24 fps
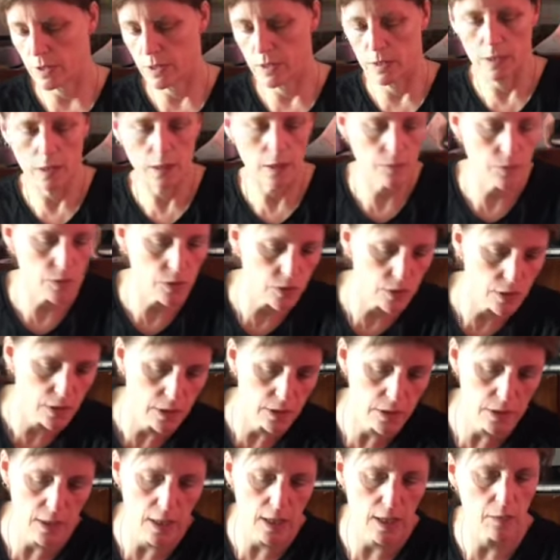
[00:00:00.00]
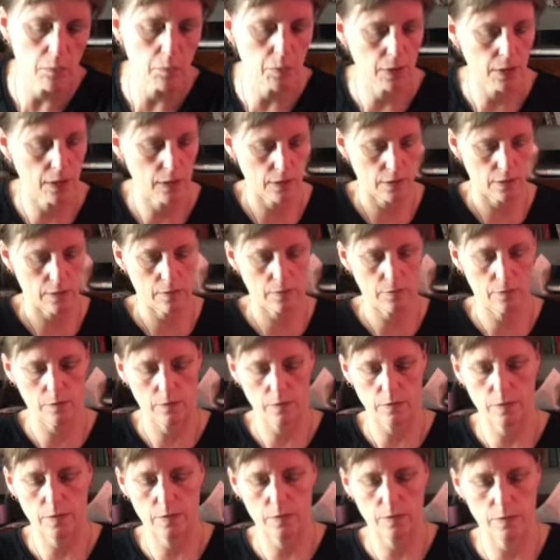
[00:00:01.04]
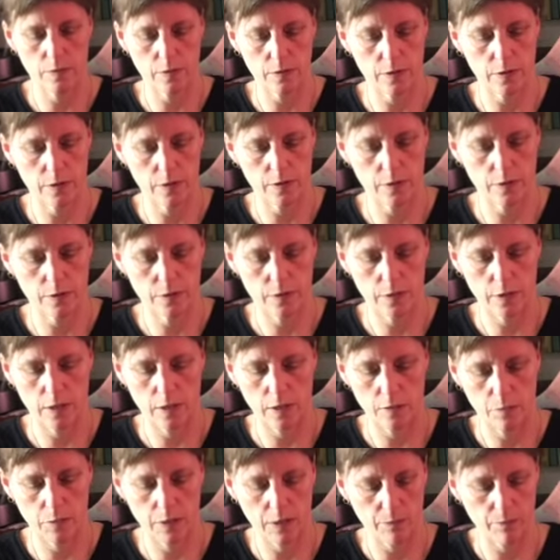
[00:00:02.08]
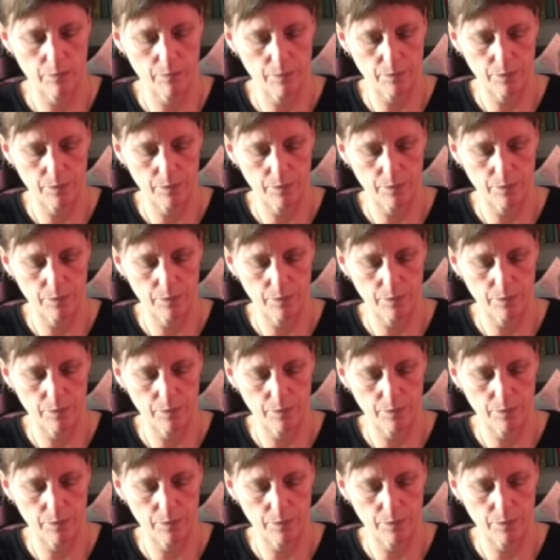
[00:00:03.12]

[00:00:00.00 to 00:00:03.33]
and then I'm just going to tape it to keep it